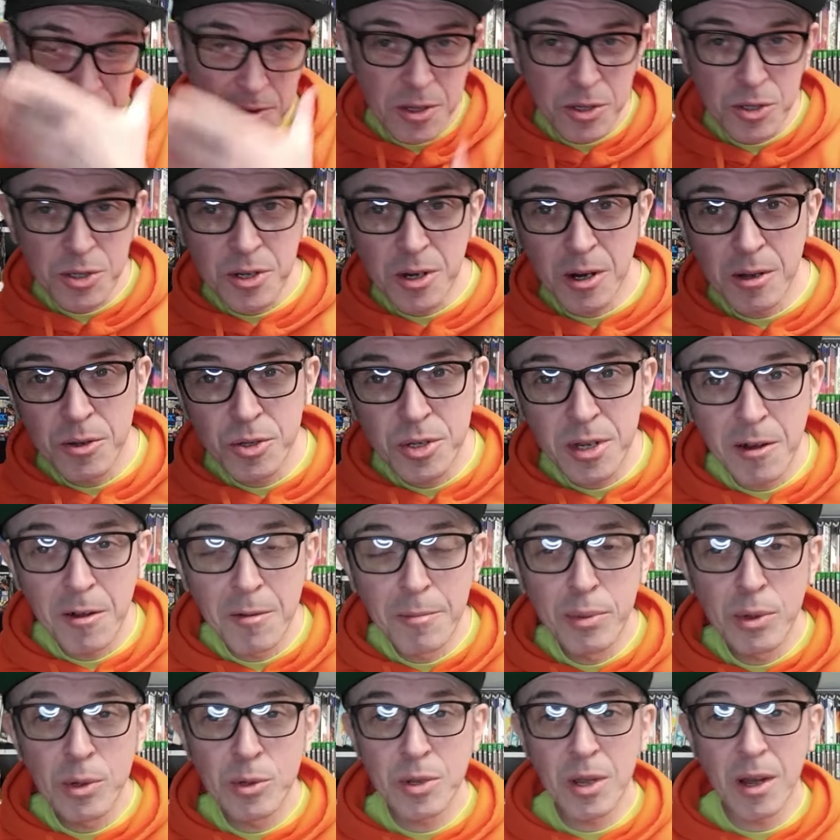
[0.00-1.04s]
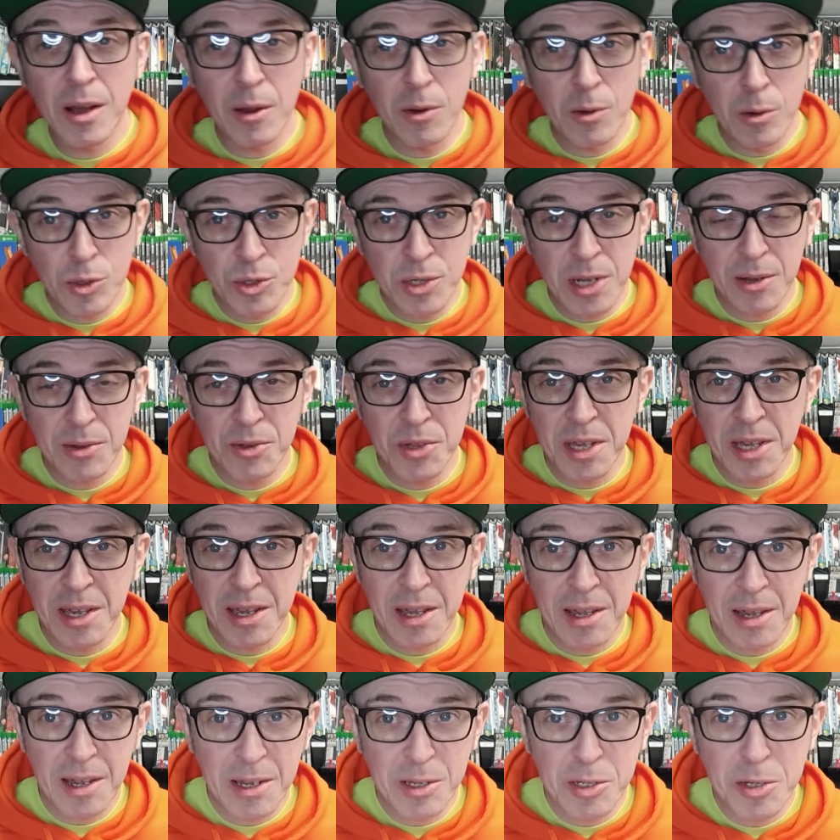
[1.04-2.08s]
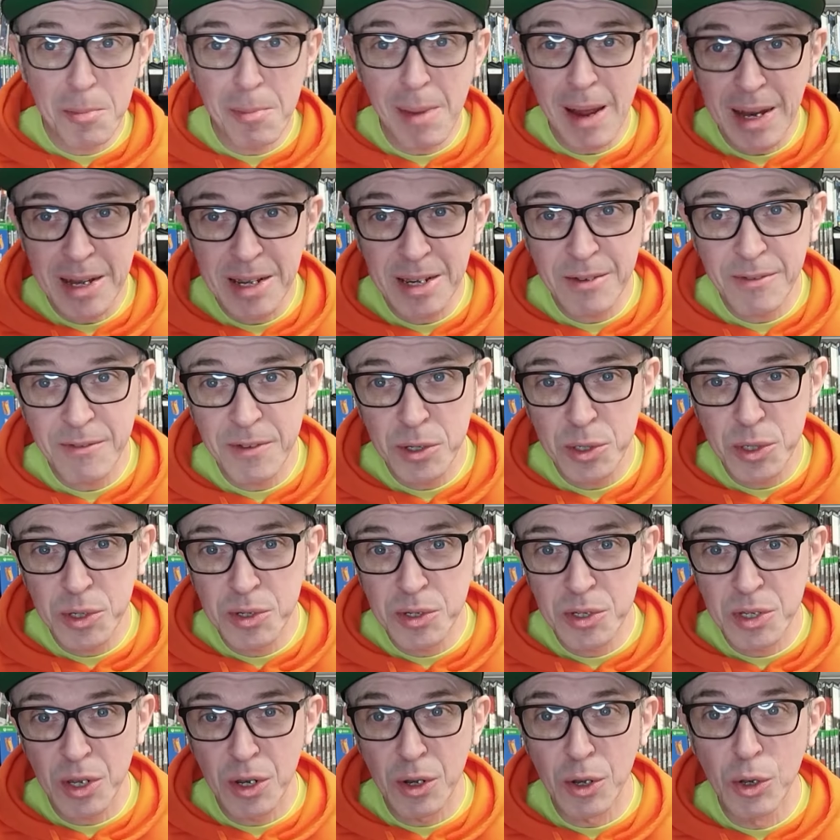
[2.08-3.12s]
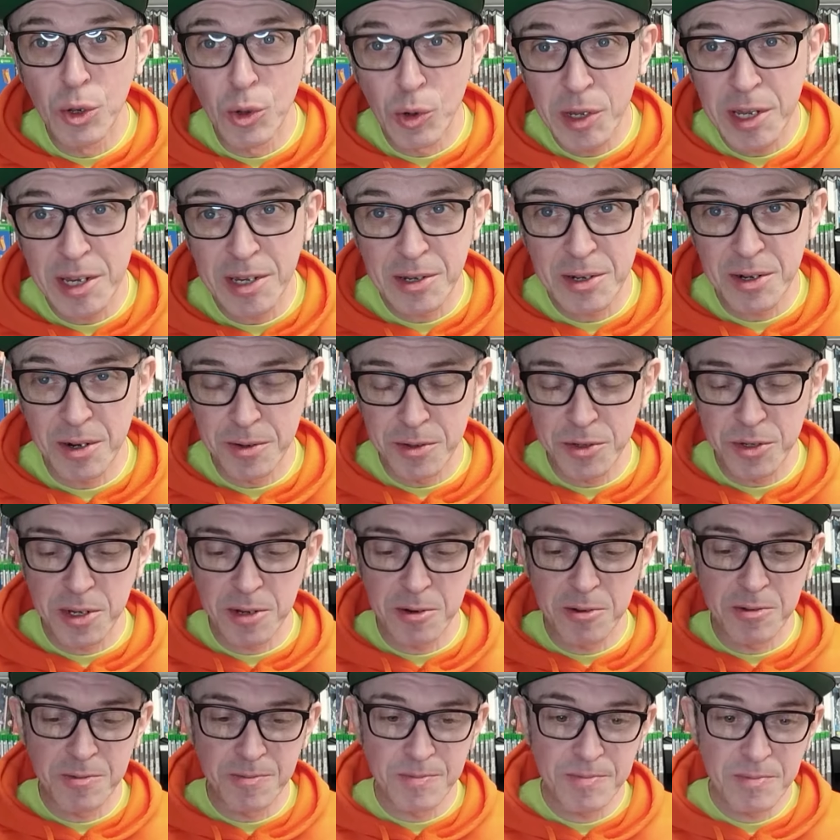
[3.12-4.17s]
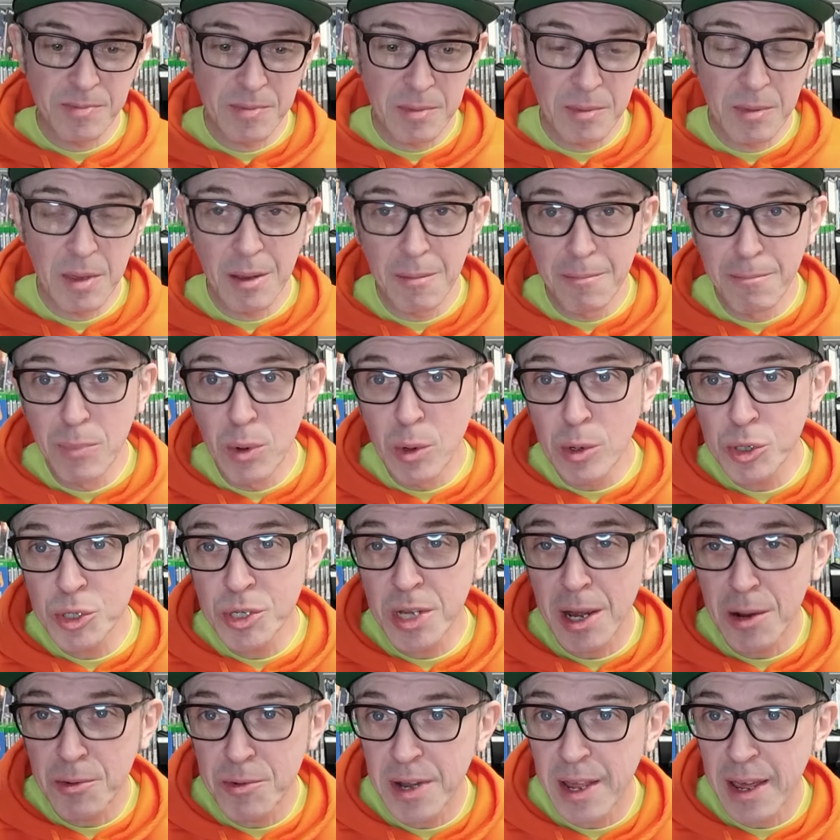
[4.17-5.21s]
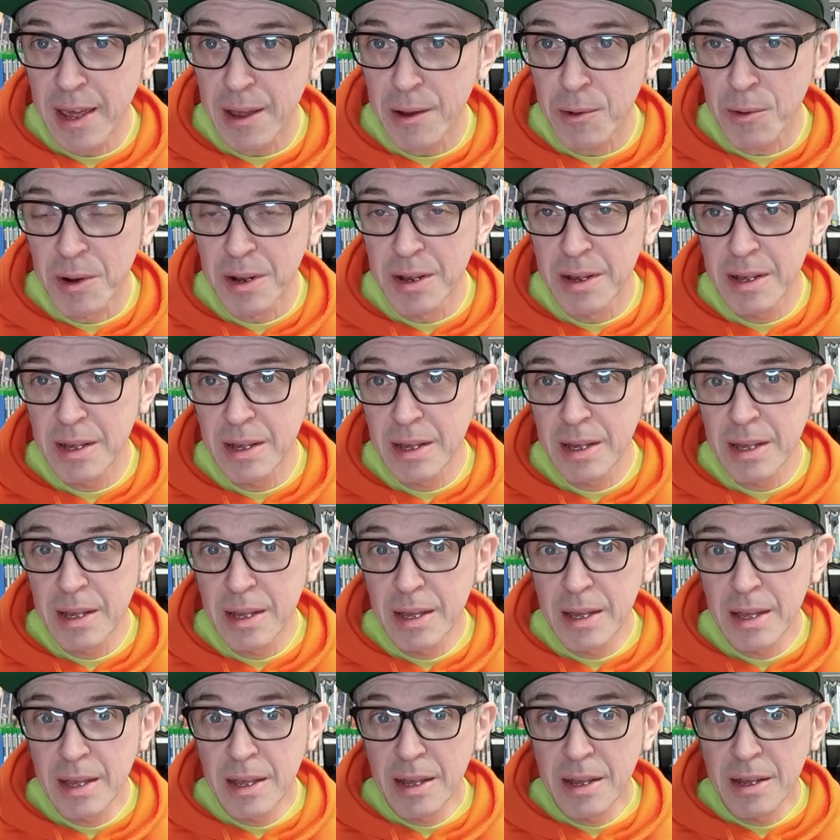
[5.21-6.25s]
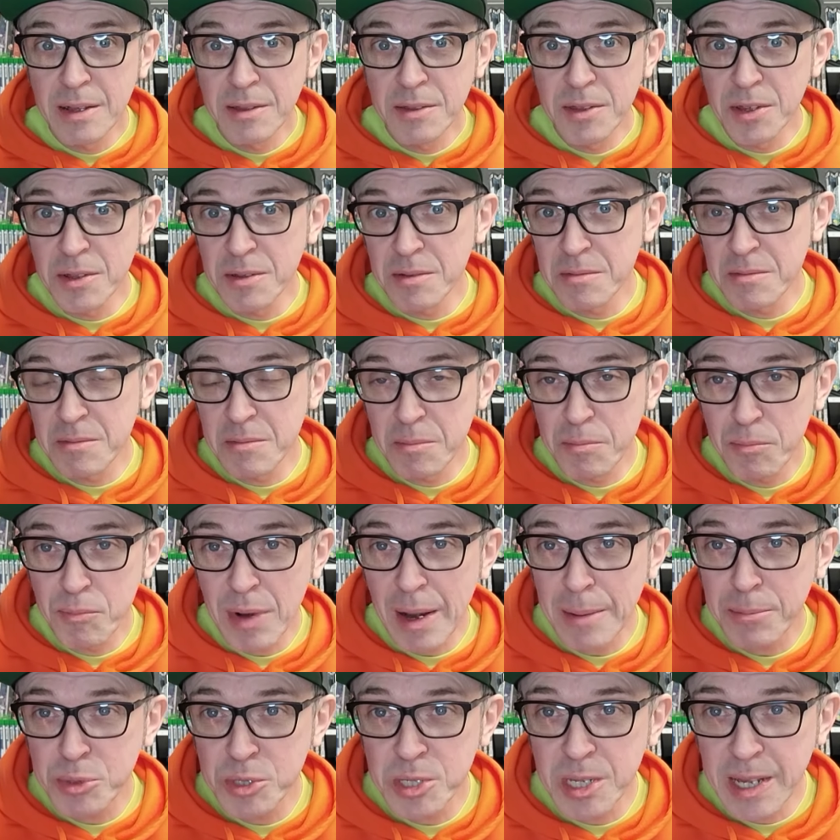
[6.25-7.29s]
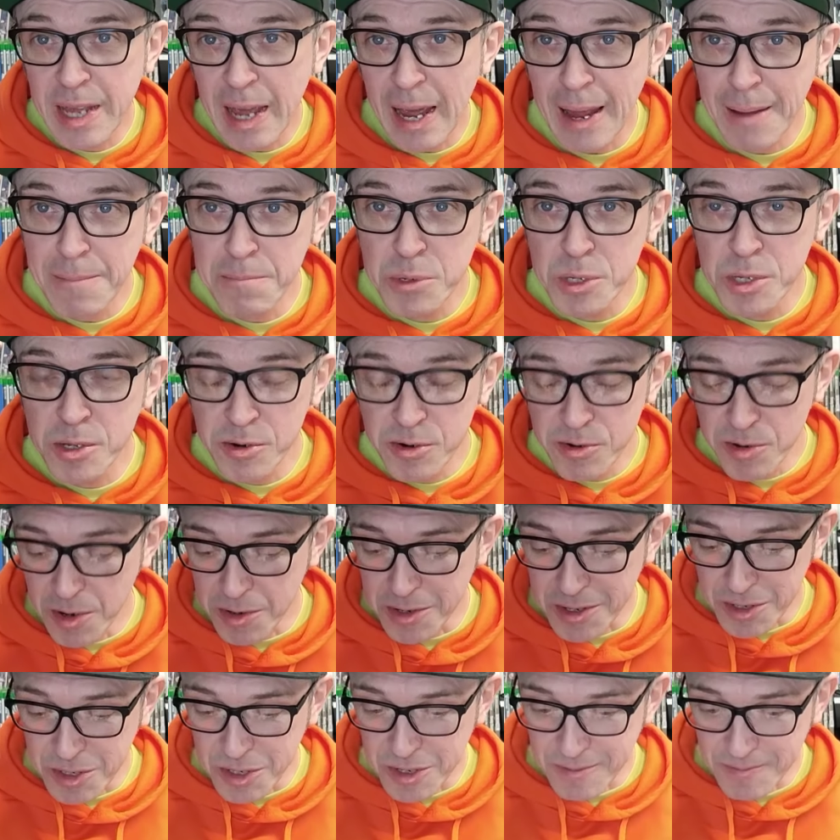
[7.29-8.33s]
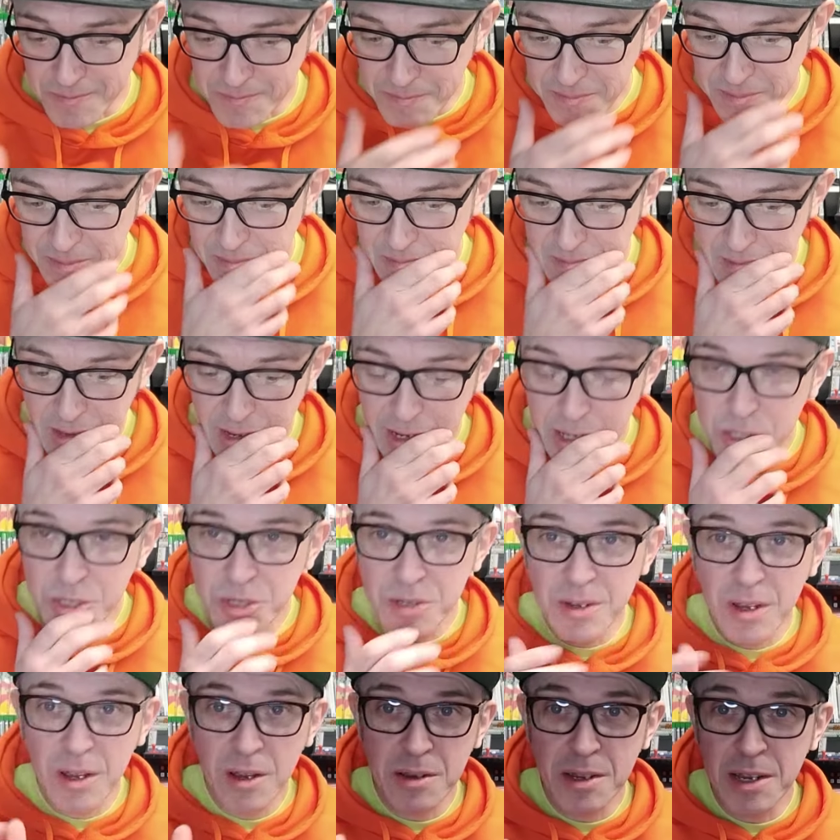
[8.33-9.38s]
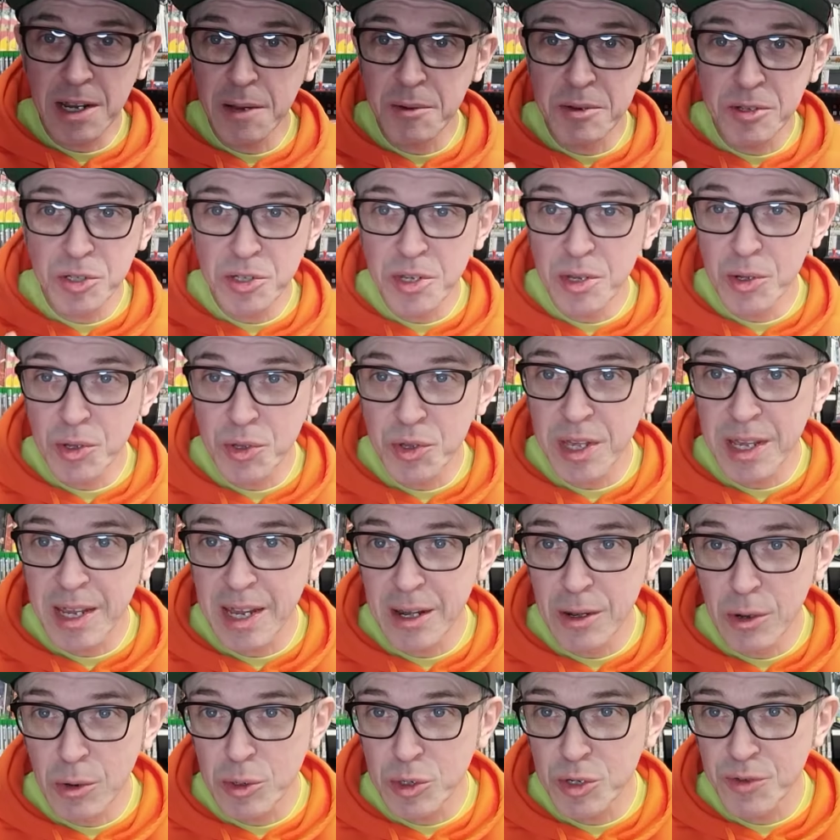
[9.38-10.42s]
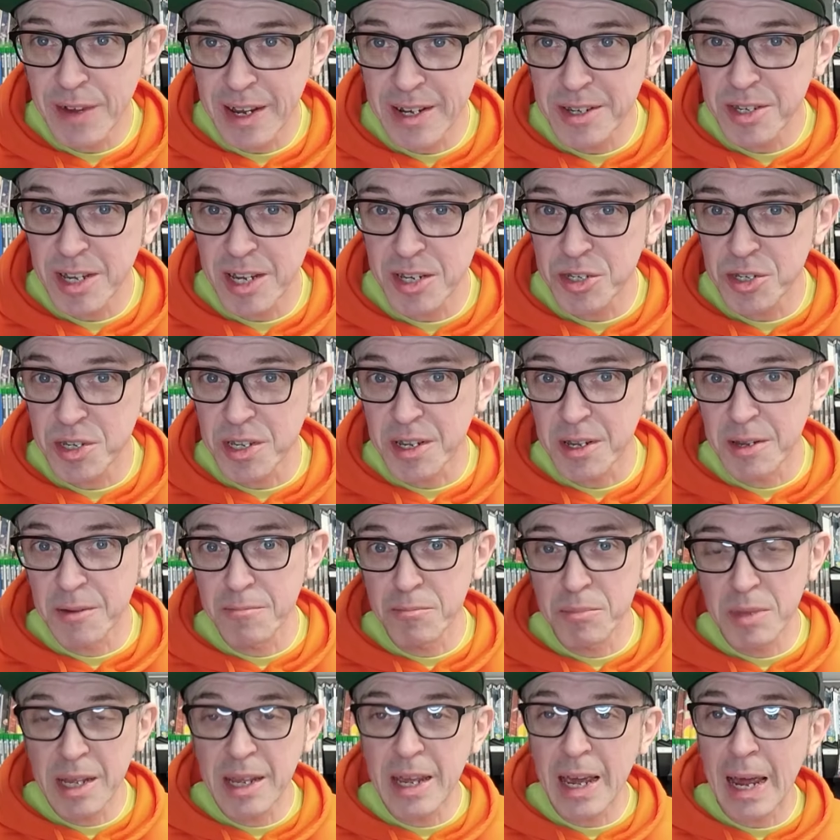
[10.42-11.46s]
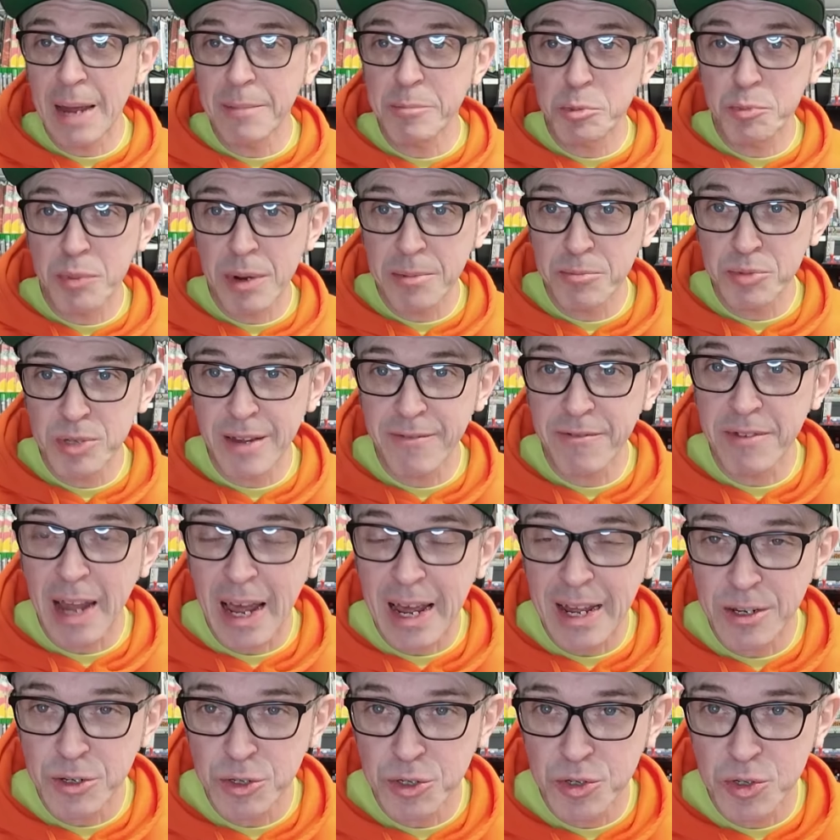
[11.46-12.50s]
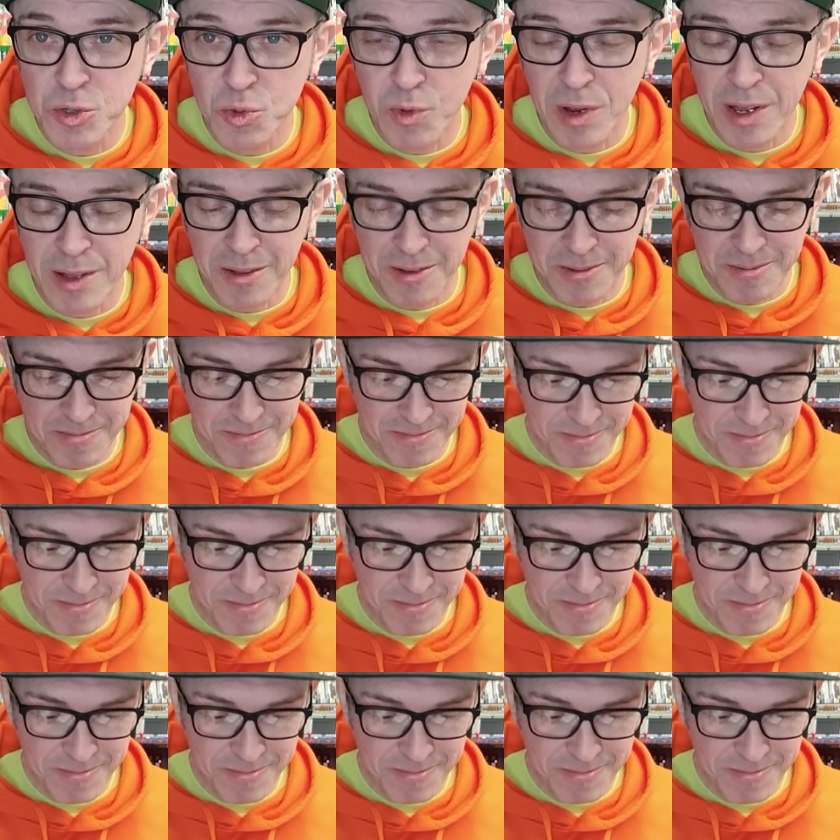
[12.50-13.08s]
for this console, but I also think it's a magnificent looking console. More so now than perhaps the games that are on it. I still think it looks fantastic. The games perhaps haven't aged as well.